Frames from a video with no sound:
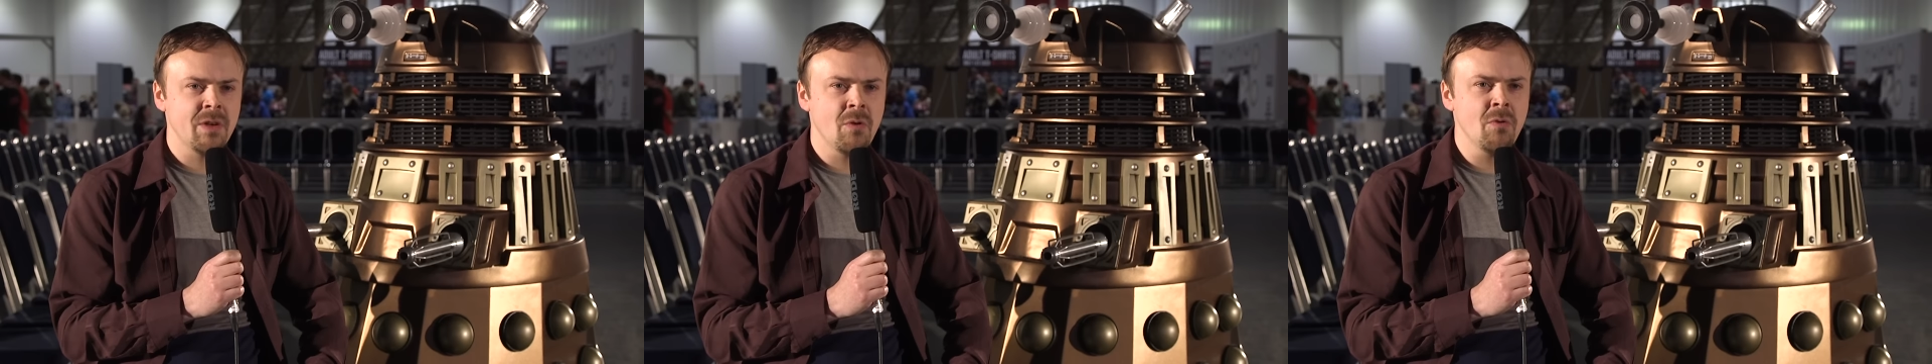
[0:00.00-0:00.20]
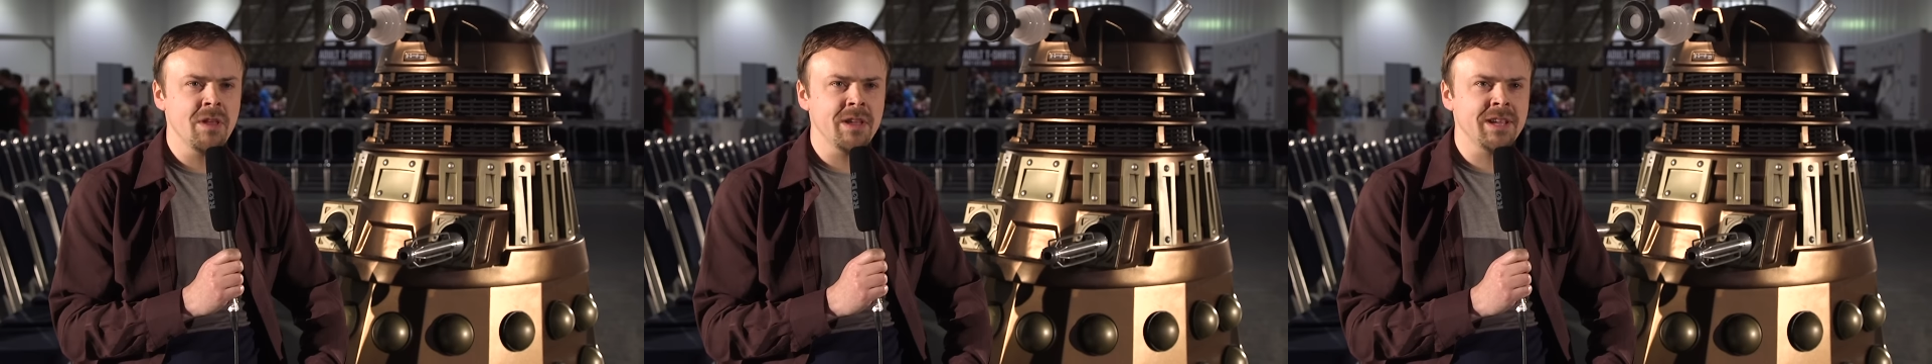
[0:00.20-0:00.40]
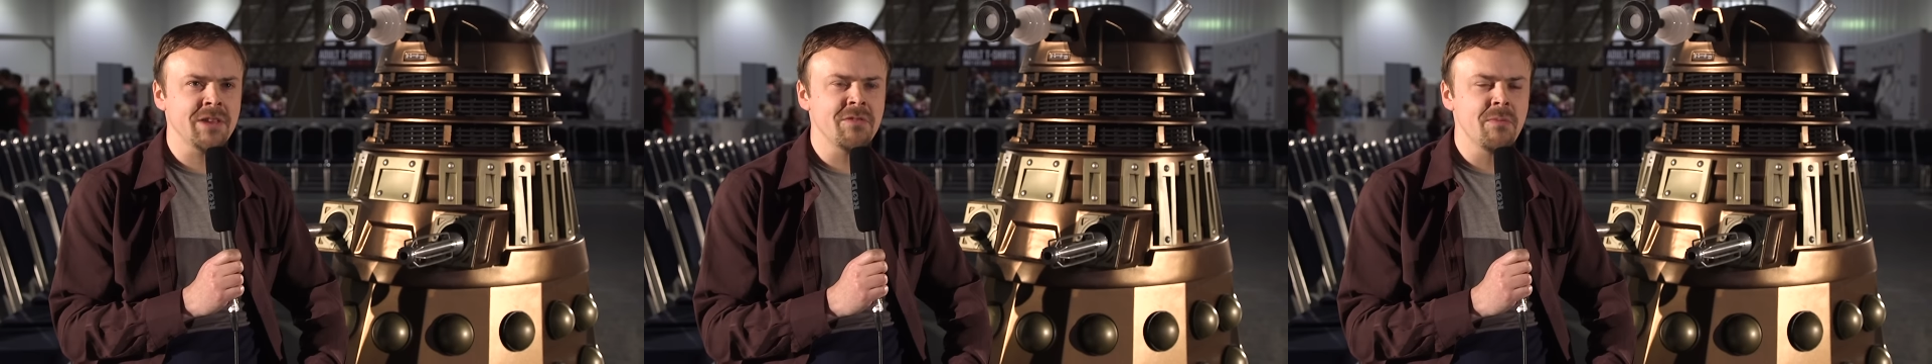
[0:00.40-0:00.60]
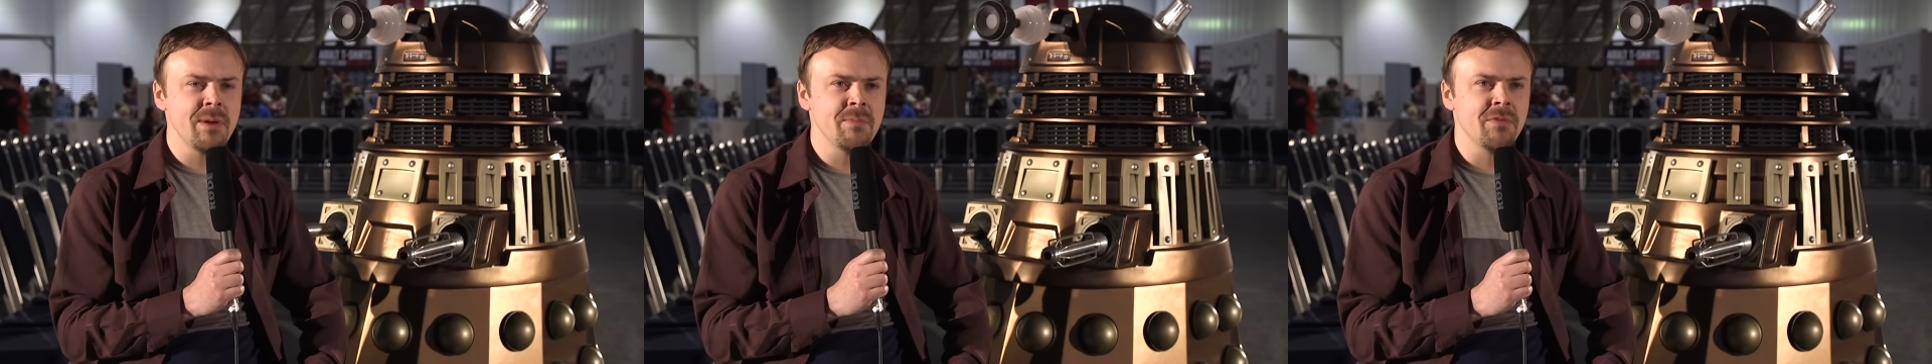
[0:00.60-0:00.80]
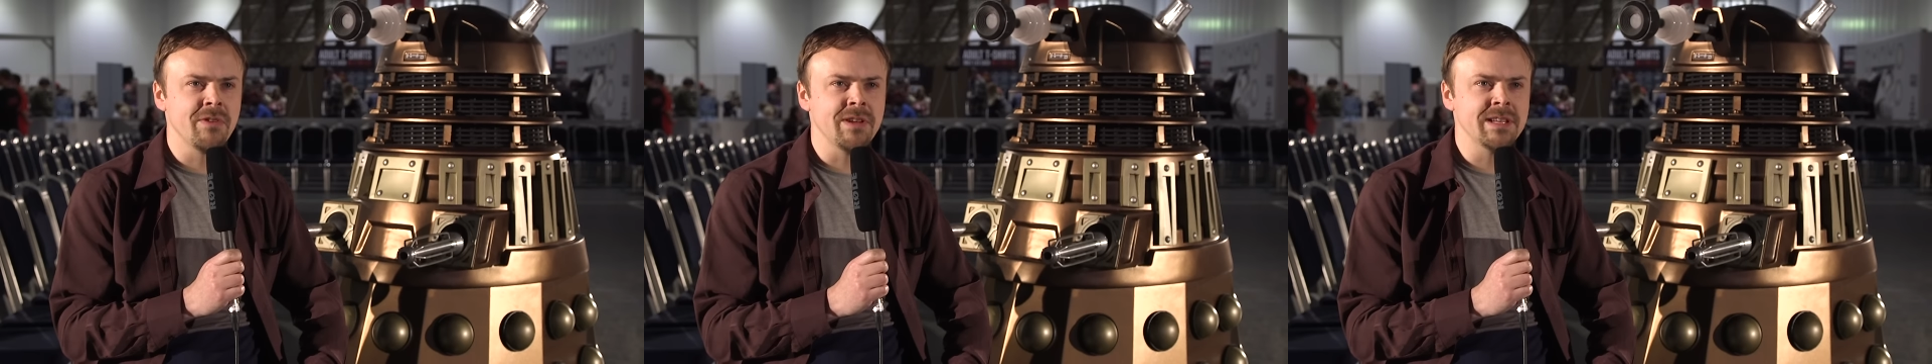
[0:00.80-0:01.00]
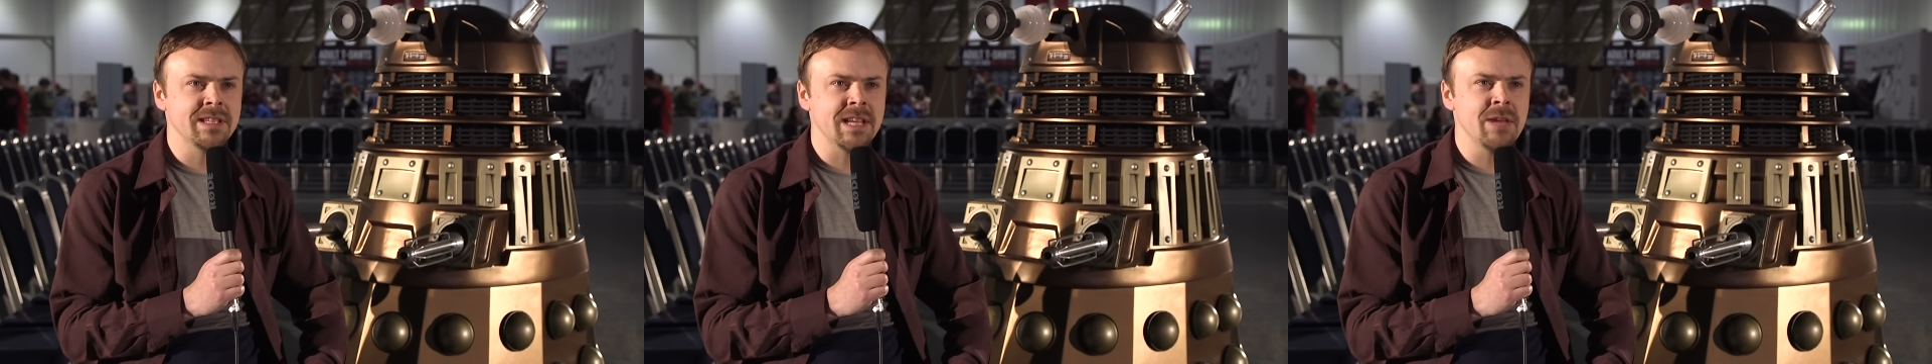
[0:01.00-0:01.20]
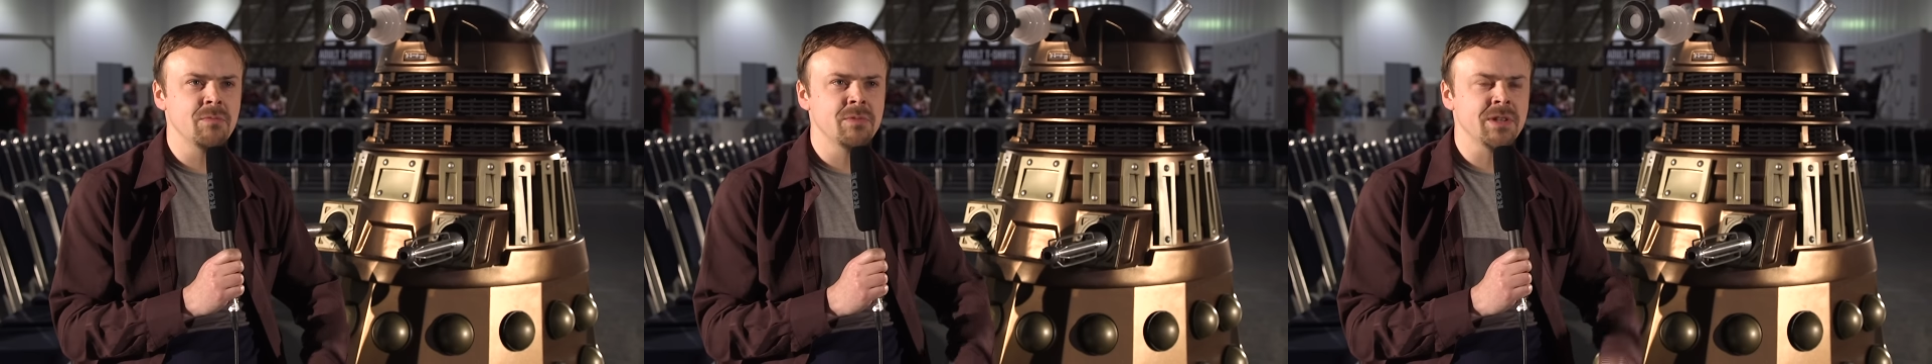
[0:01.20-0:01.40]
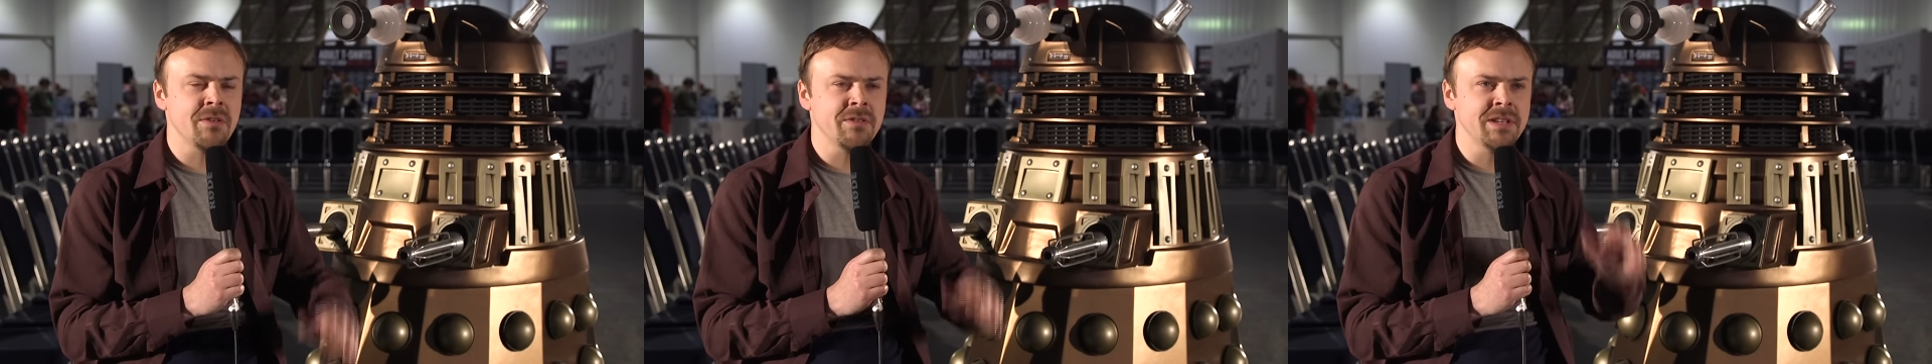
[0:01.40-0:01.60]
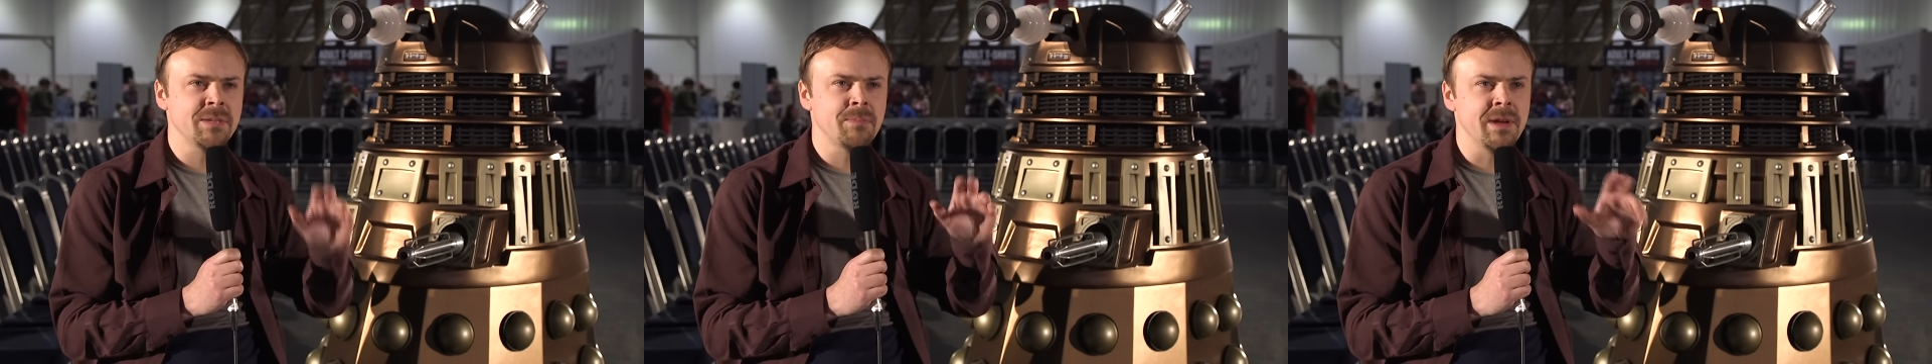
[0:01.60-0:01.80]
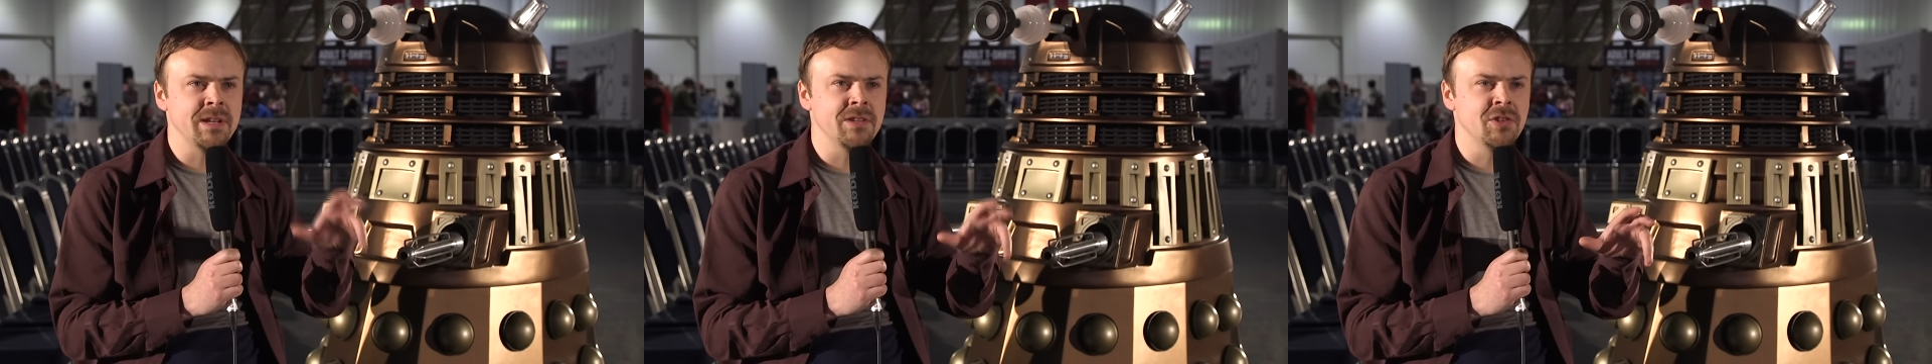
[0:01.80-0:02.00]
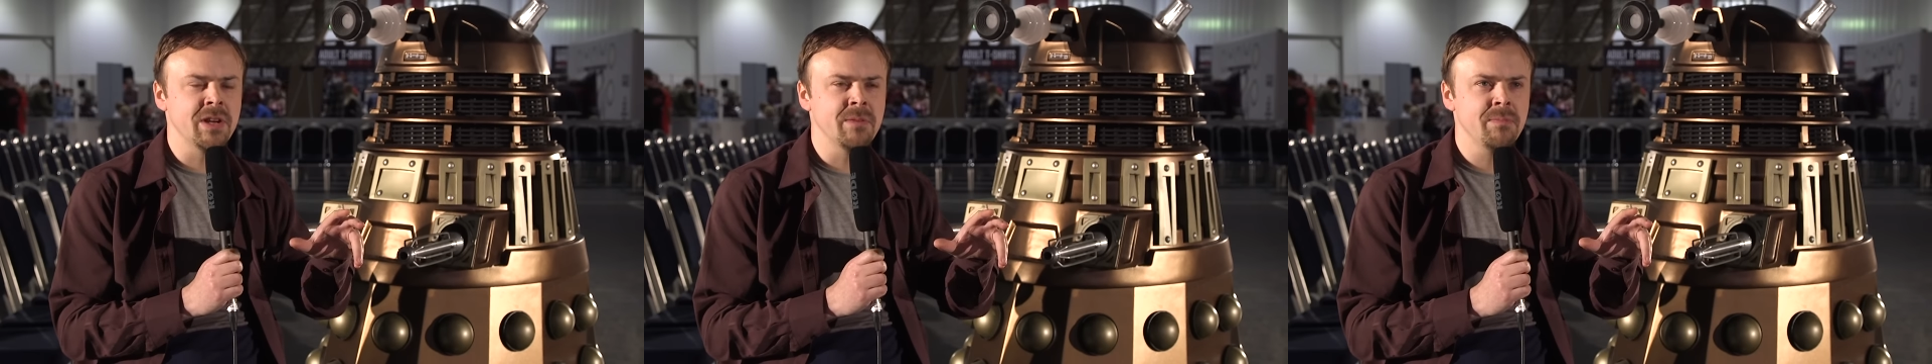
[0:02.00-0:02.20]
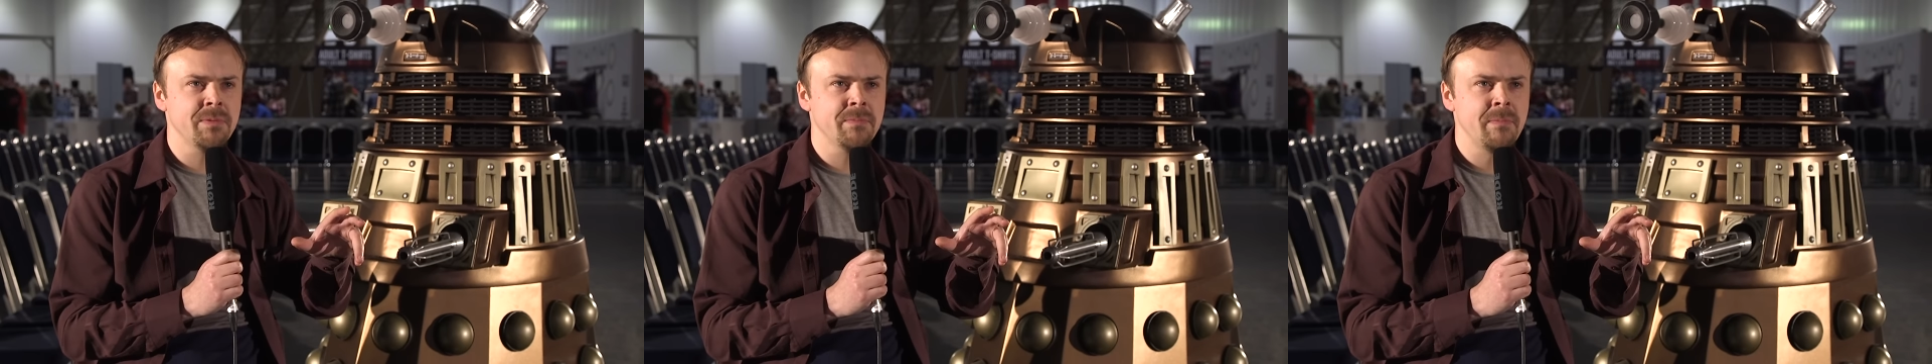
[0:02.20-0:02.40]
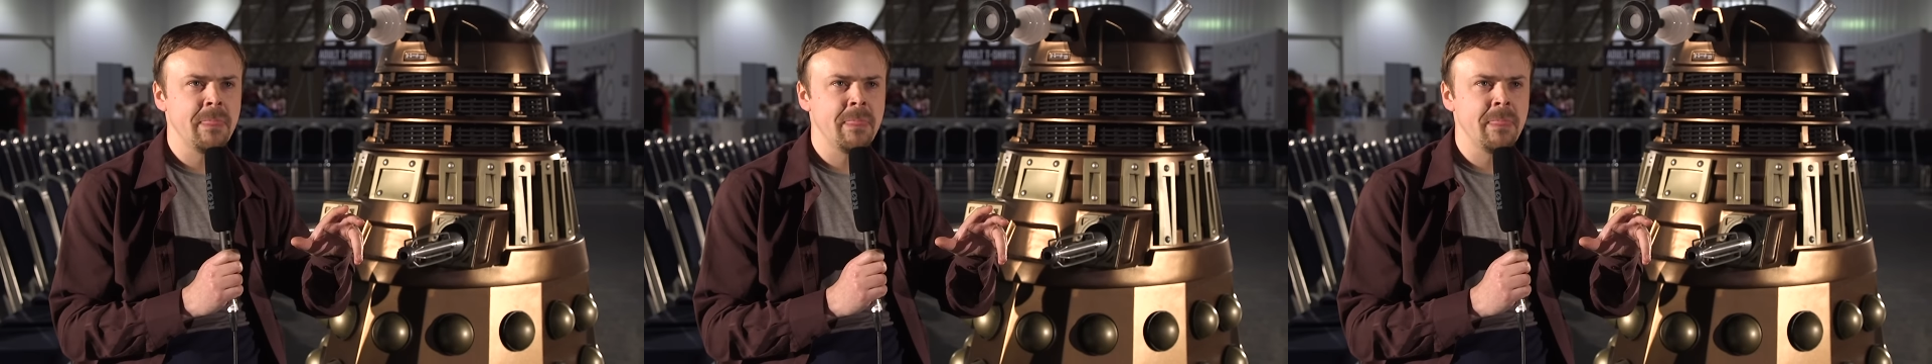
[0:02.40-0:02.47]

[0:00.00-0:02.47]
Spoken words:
All I can remember is it was on a spaceship,